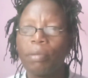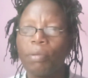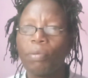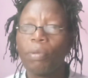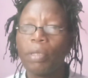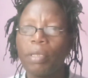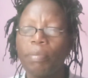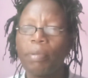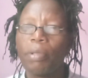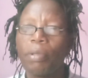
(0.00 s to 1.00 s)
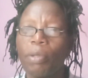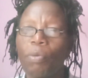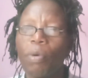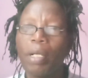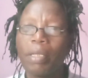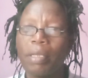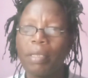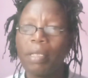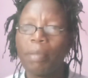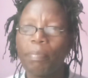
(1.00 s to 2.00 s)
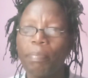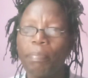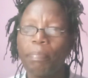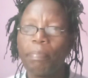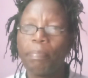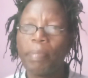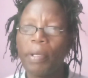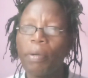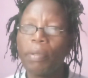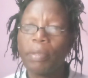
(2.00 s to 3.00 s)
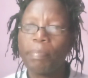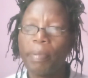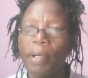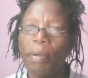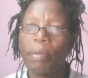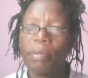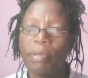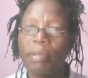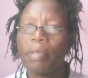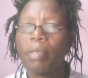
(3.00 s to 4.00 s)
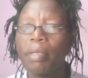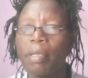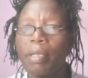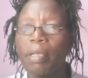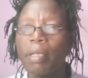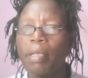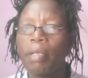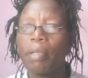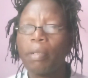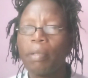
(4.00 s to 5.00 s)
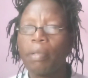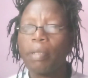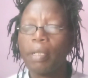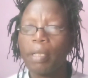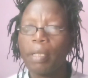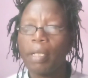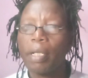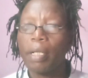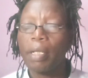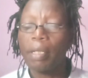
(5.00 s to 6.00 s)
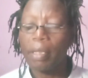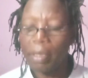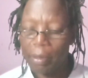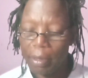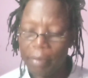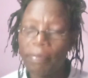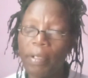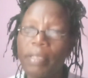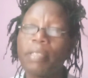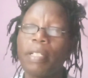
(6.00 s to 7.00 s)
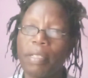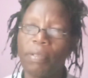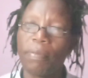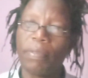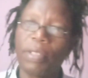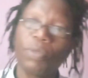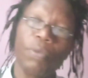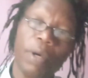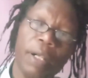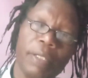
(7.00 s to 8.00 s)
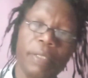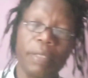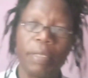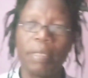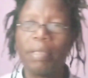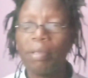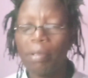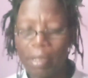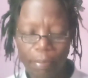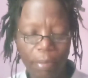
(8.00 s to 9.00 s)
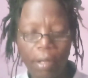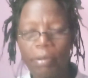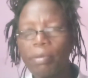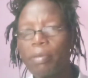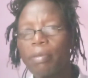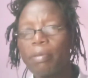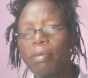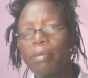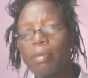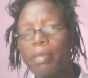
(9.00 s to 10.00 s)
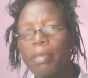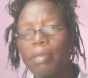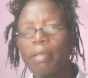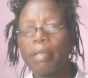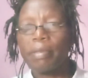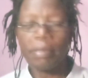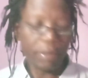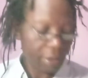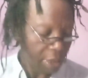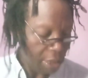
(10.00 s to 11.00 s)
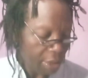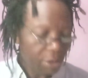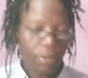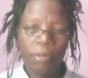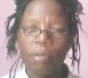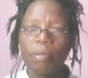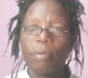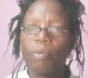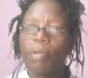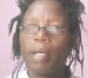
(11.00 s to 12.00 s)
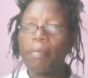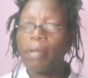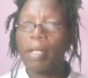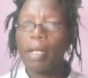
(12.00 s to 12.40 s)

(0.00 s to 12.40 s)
to what is below the quarks is the pions, preons, and the different states of these quarks. It's all about this. So we have